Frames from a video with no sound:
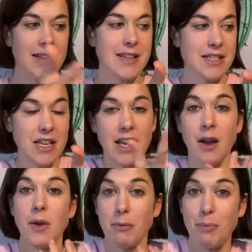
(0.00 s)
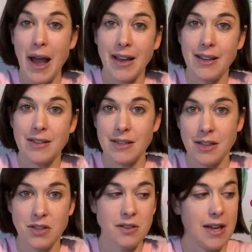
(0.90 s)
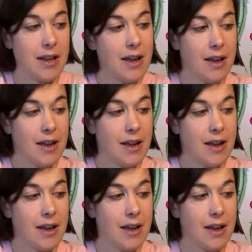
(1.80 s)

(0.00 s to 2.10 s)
it's actually going back into the tree,